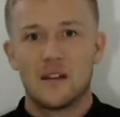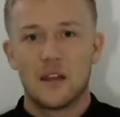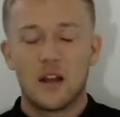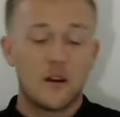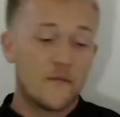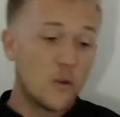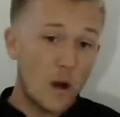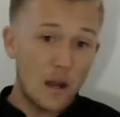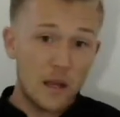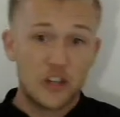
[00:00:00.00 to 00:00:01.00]
If you
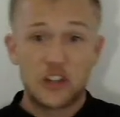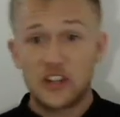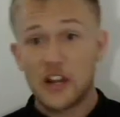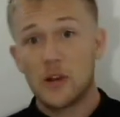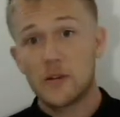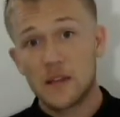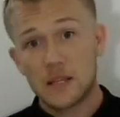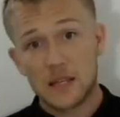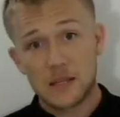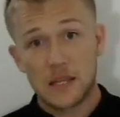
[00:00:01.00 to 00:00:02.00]
want to share
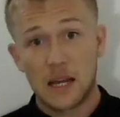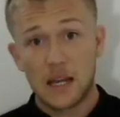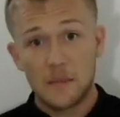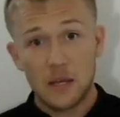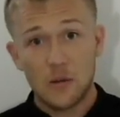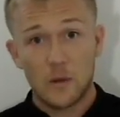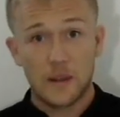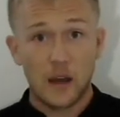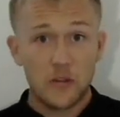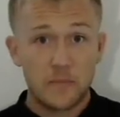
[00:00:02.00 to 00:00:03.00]
this assignment with
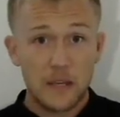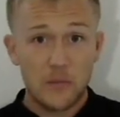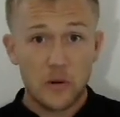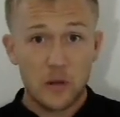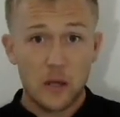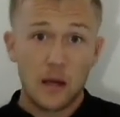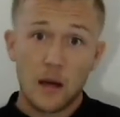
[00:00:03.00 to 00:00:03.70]
other people,